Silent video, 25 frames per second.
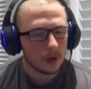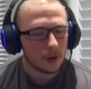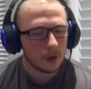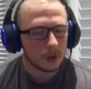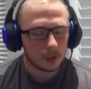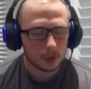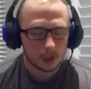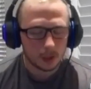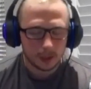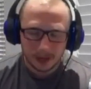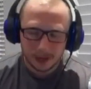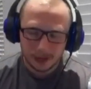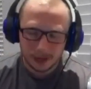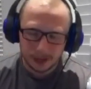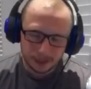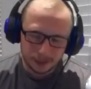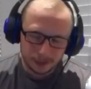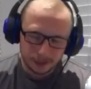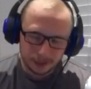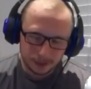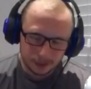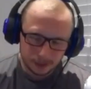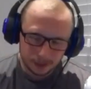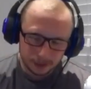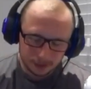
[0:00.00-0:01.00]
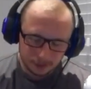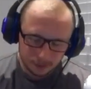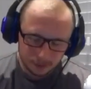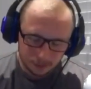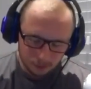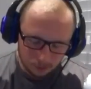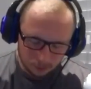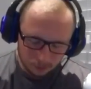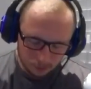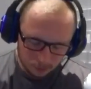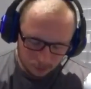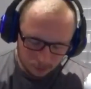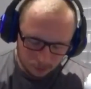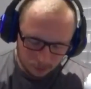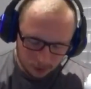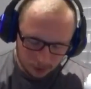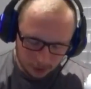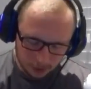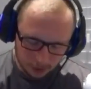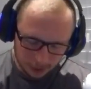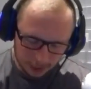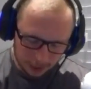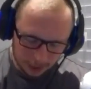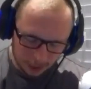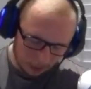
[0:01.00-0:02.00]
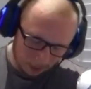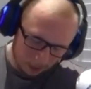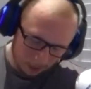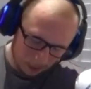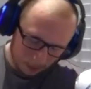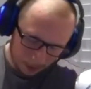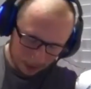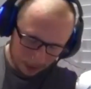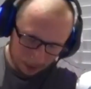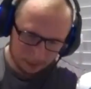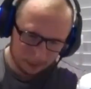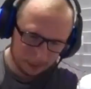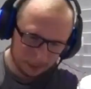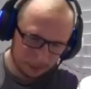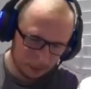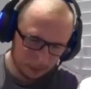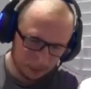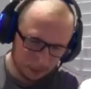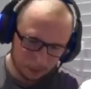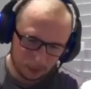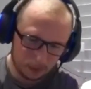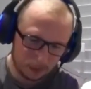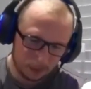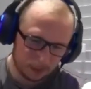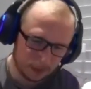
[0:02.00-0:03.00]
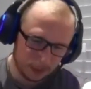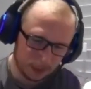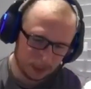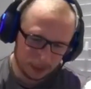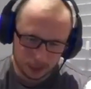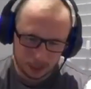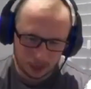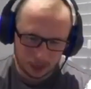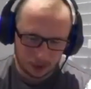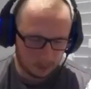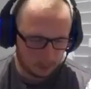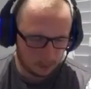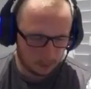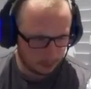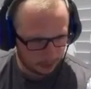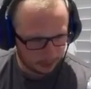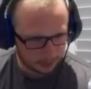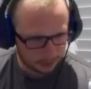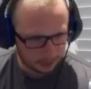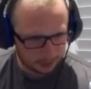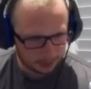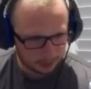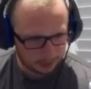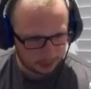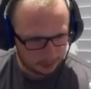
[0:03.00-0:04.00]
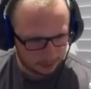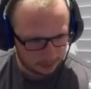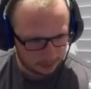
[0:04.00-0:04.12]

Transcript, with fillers: Do they, do they know about your, this upbringing?